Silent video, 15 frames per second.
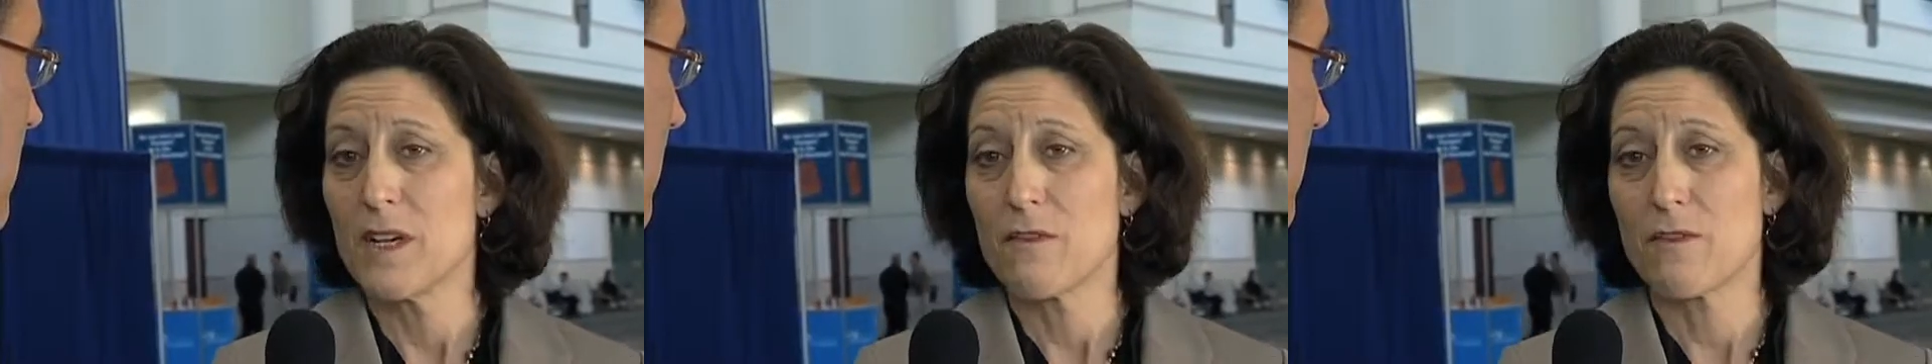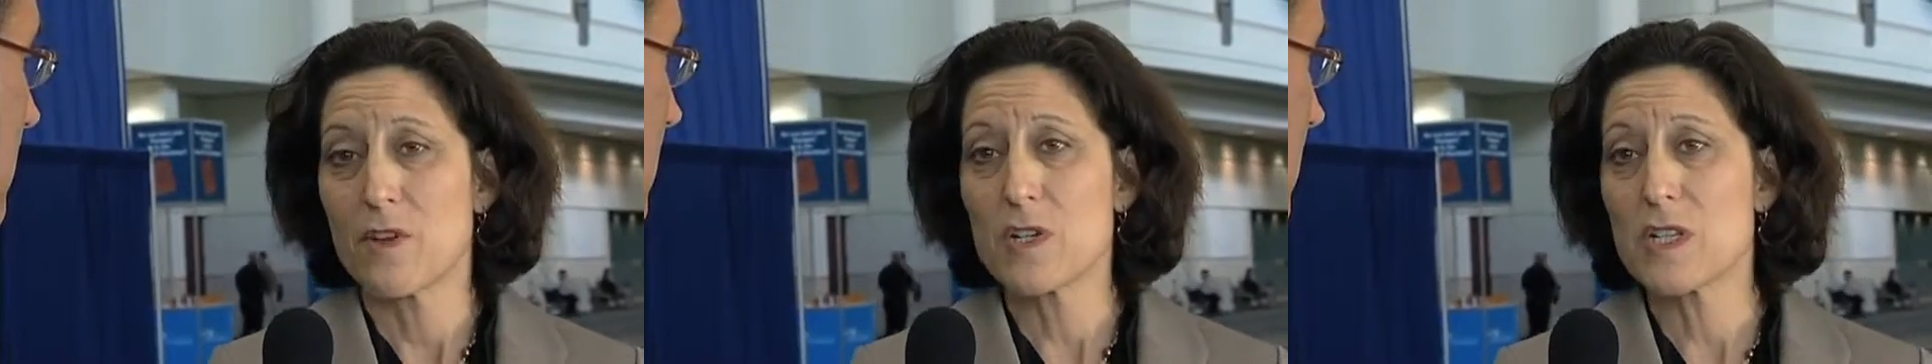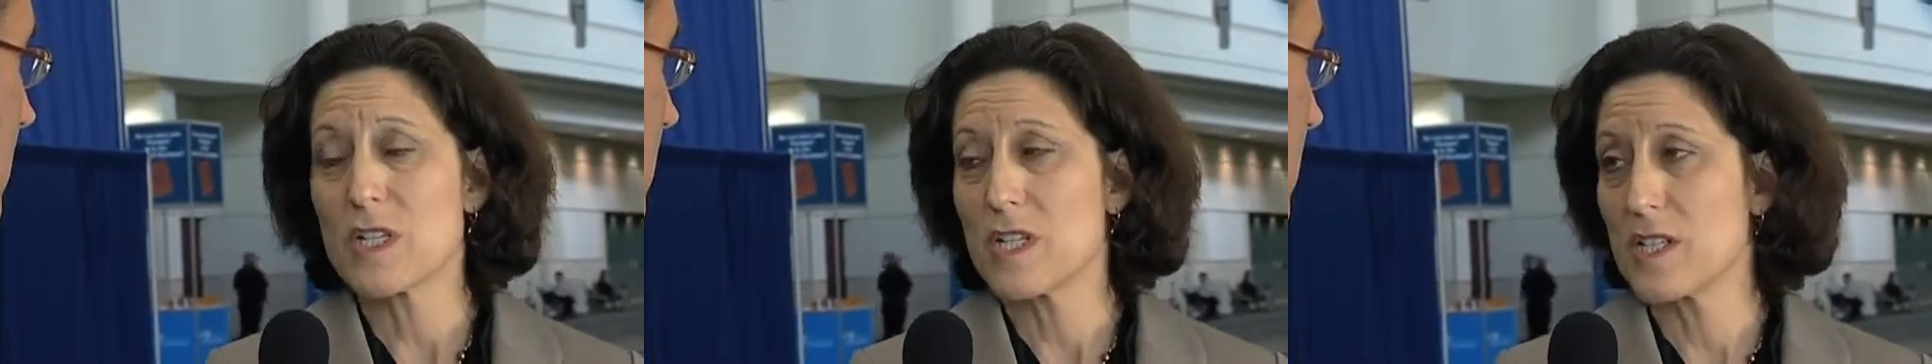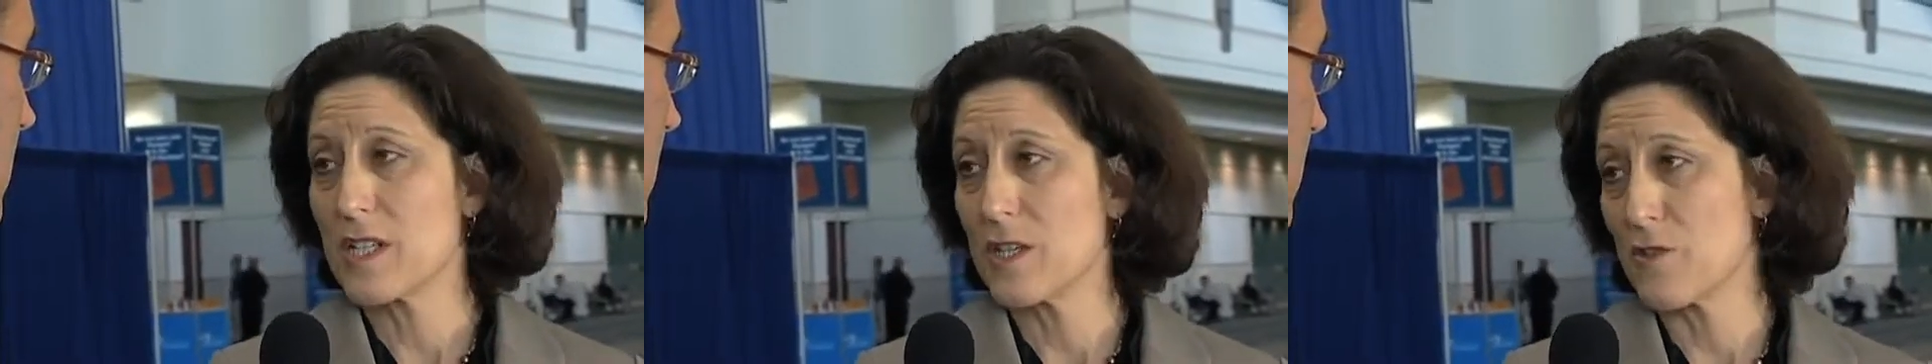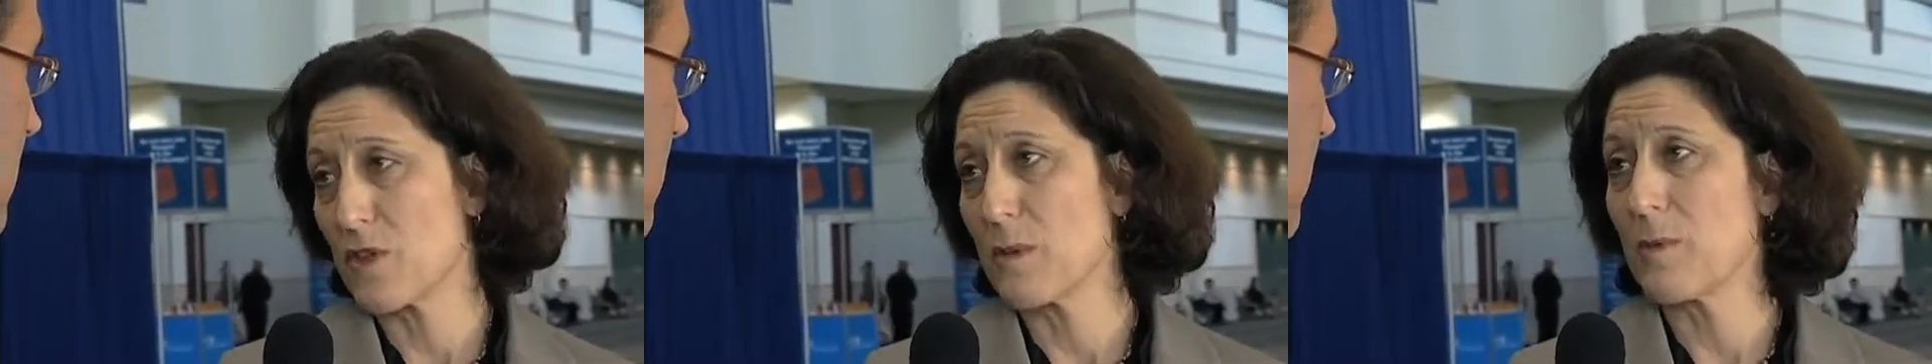versus the
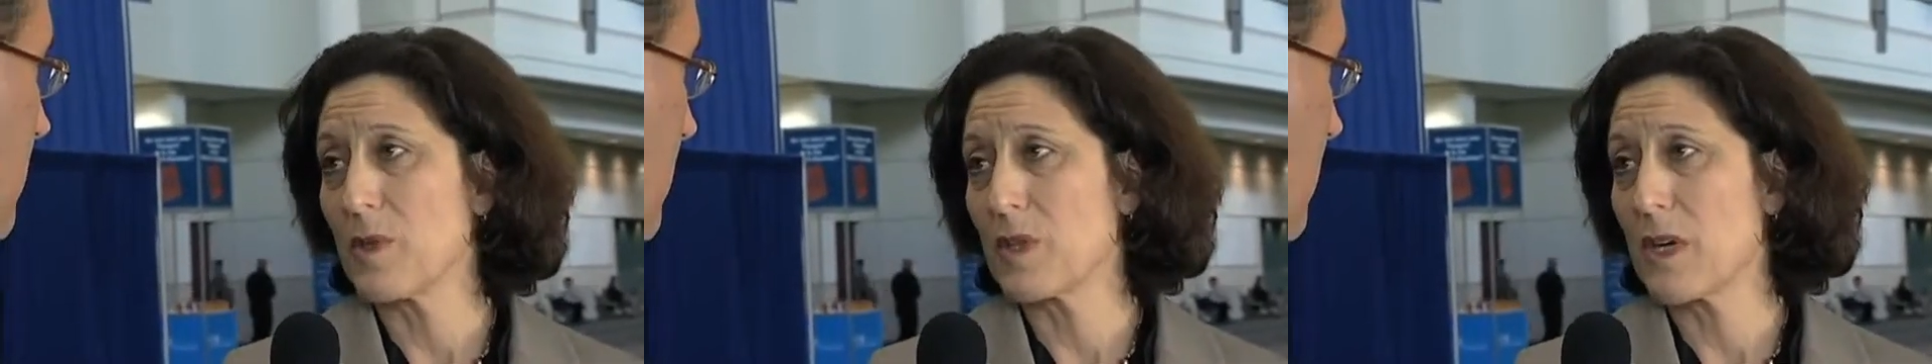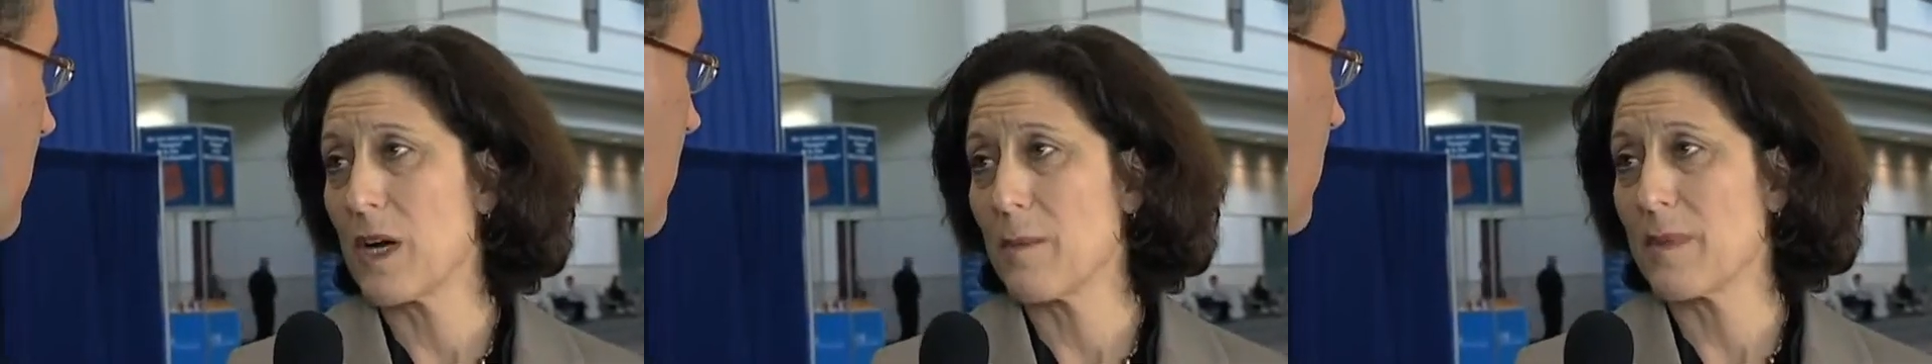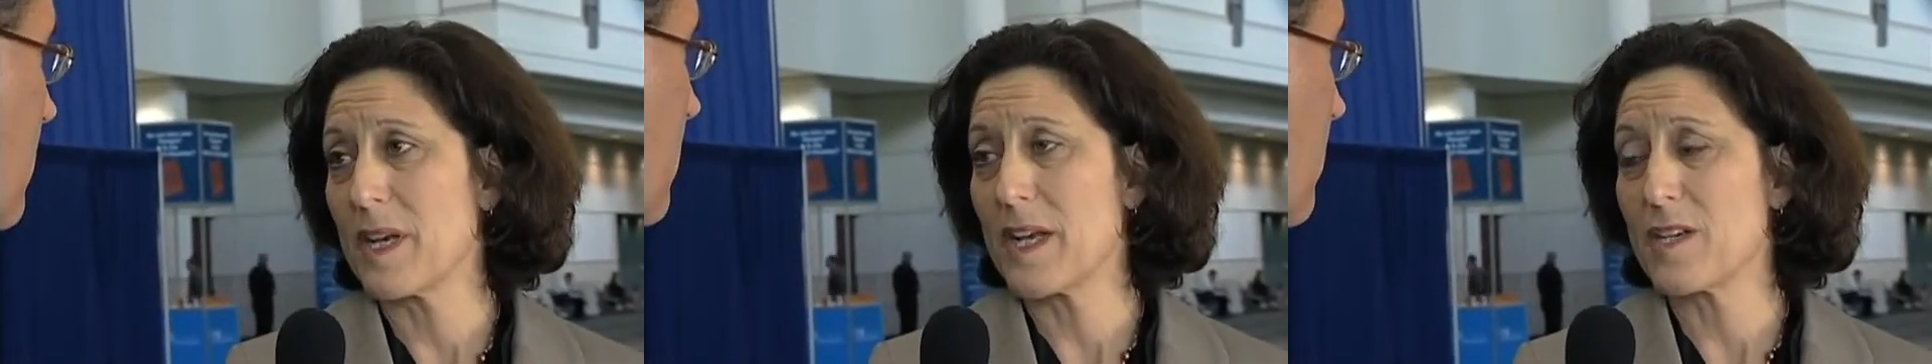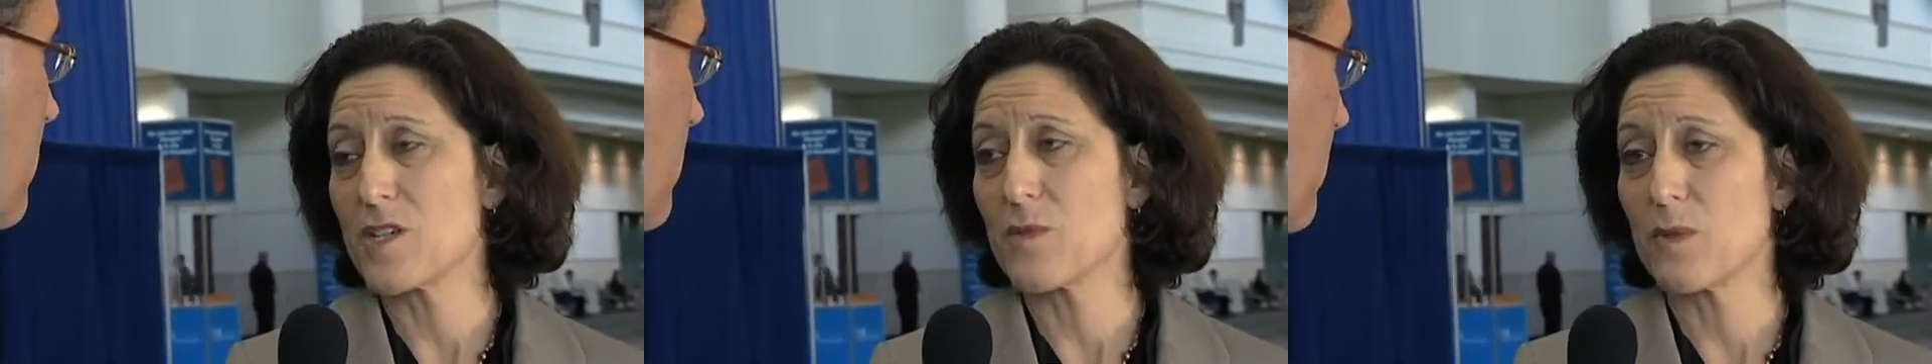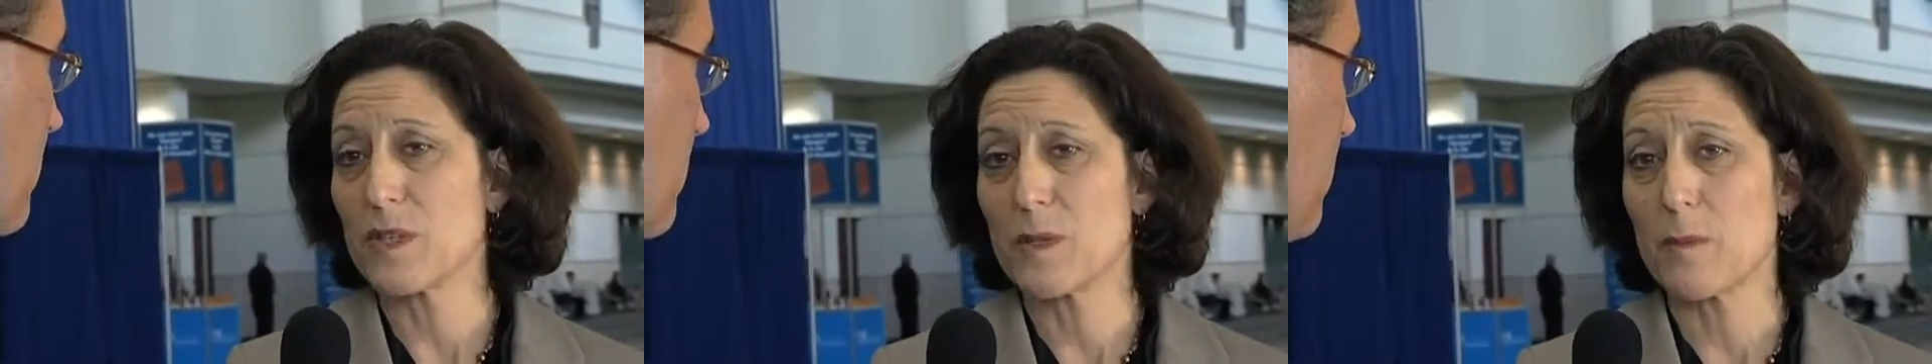triple
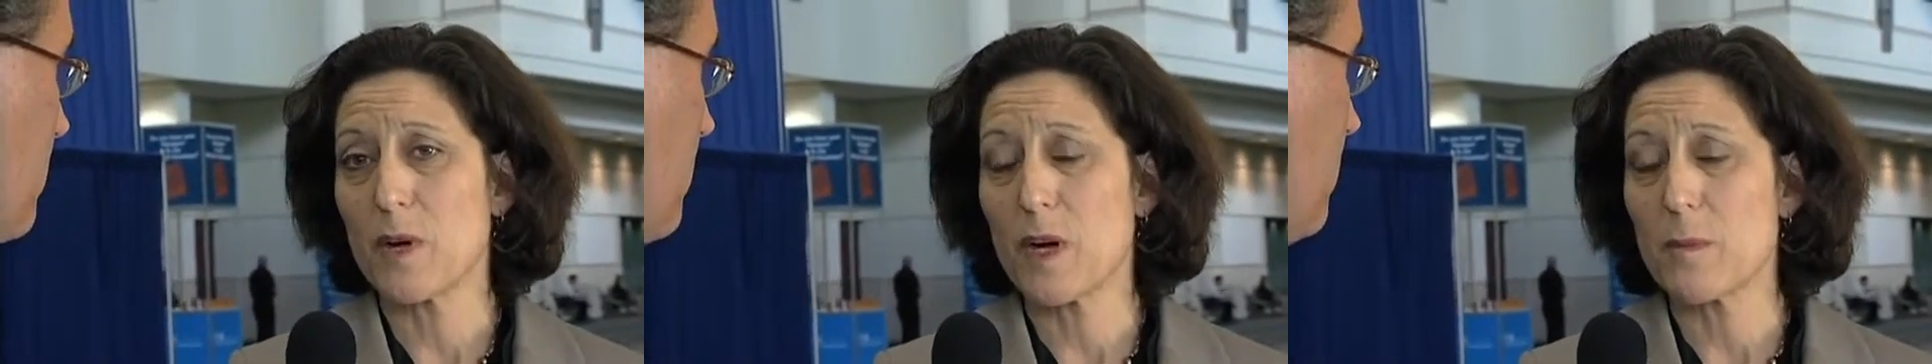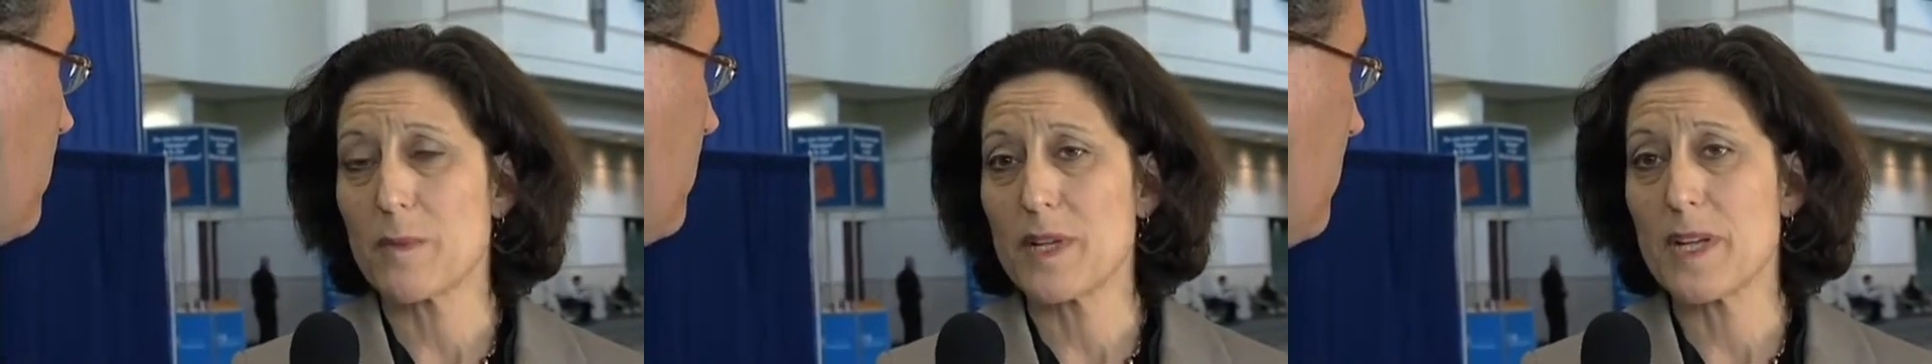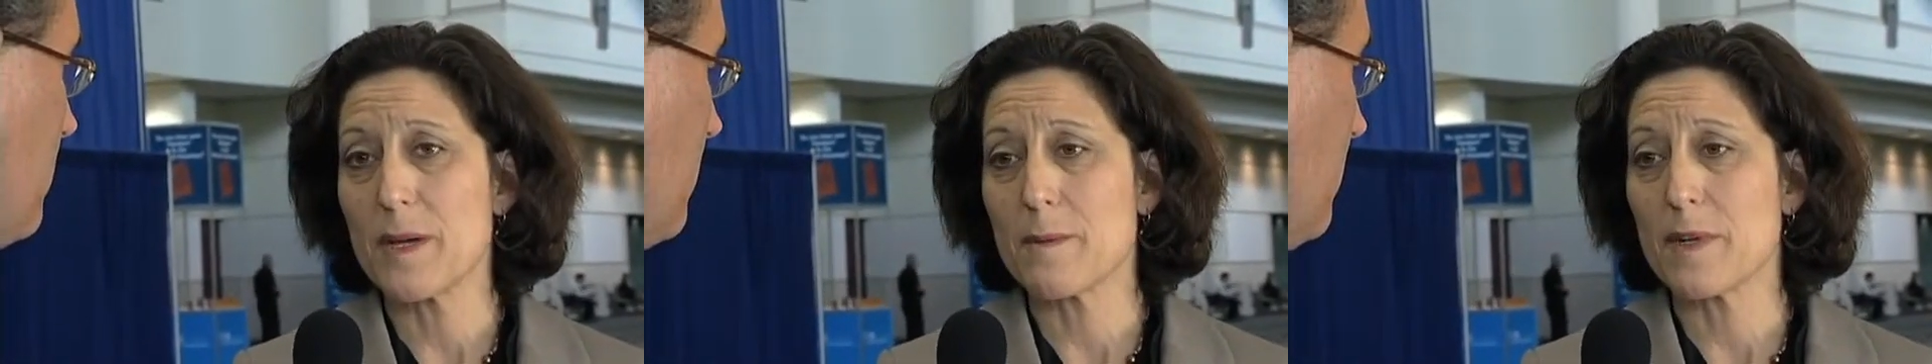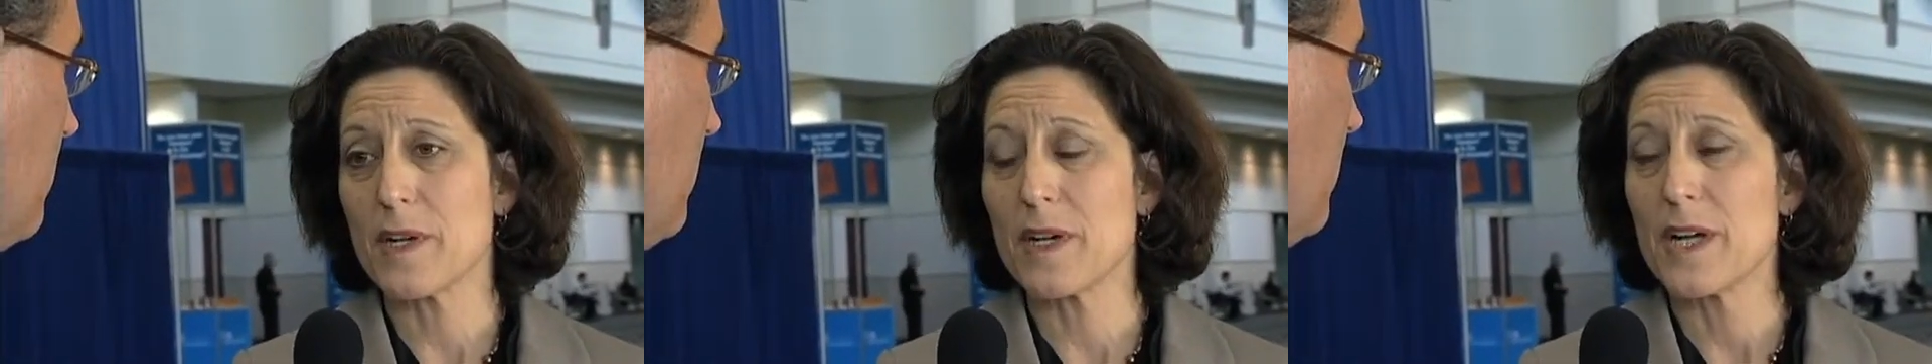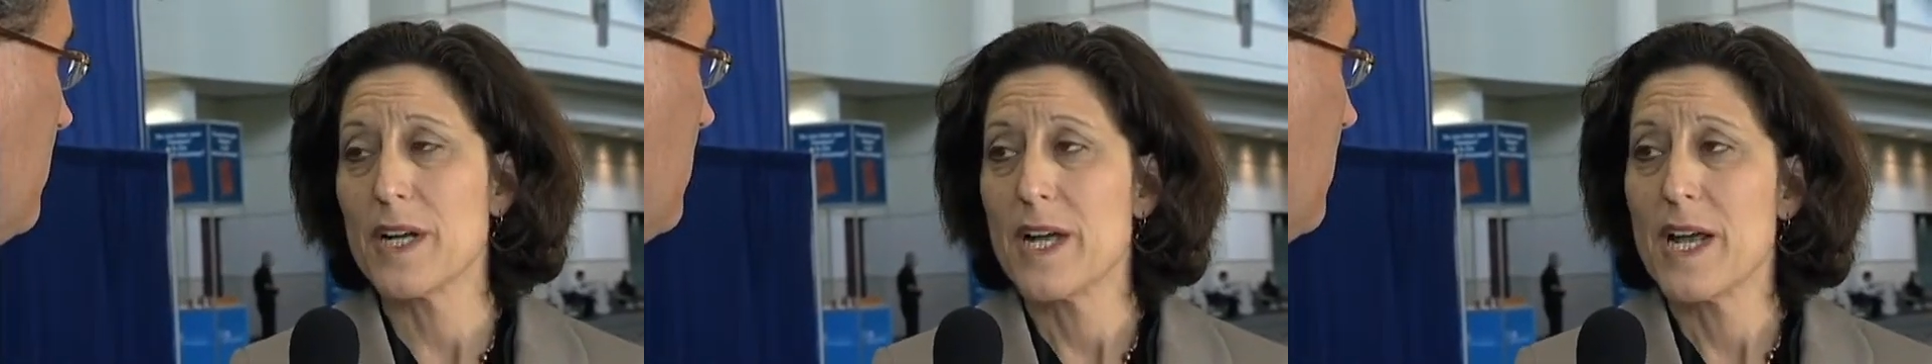combination with the PARP
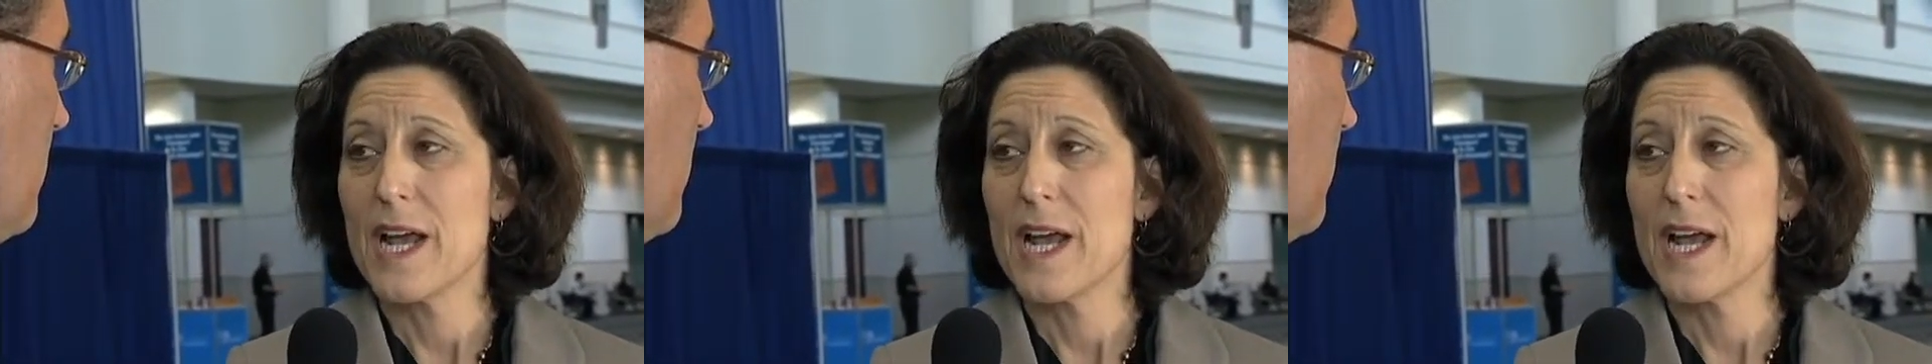inhibitor,